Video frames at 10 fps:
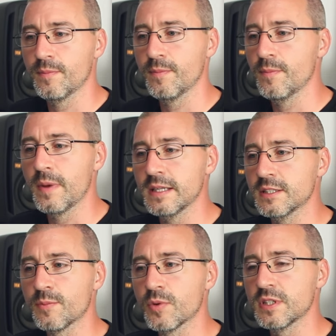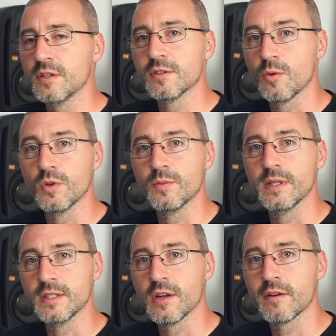major producer would
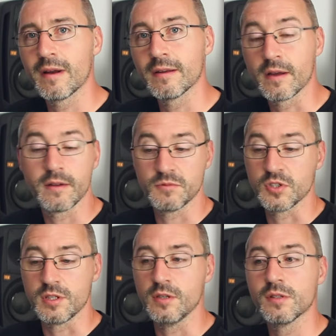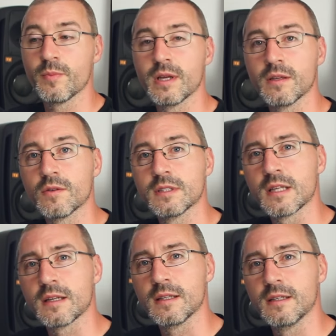be turning around going, just use the pink noise
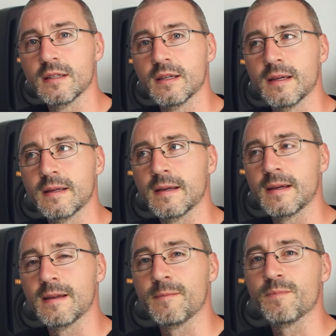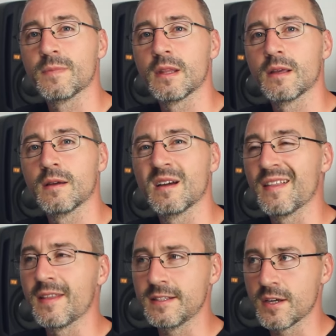technique. And
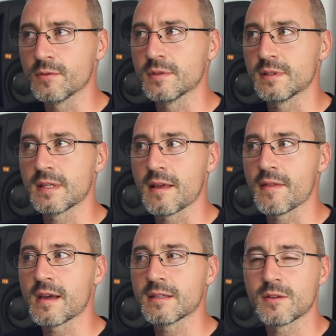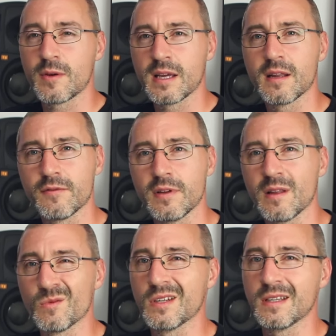they don't say that, so I kind of feel
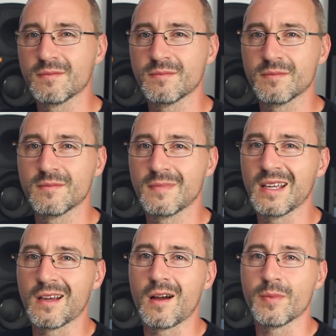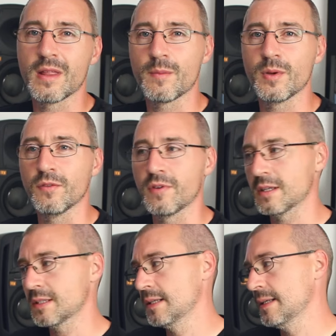like, well, it can't be that
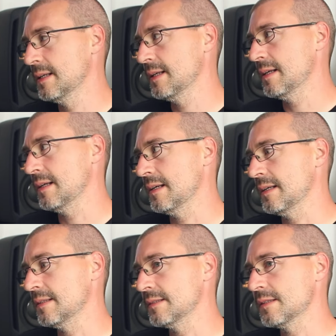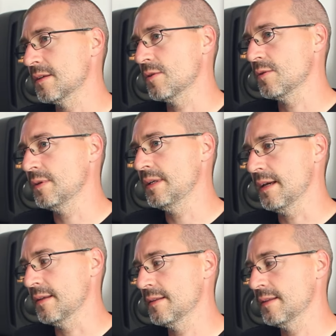perfect. So
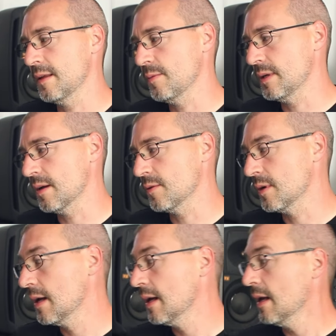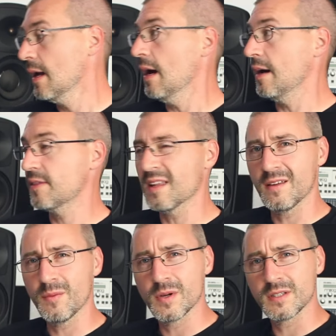yeah, there we go.
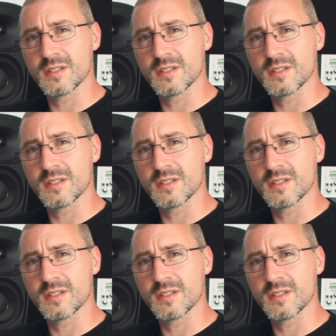Thank you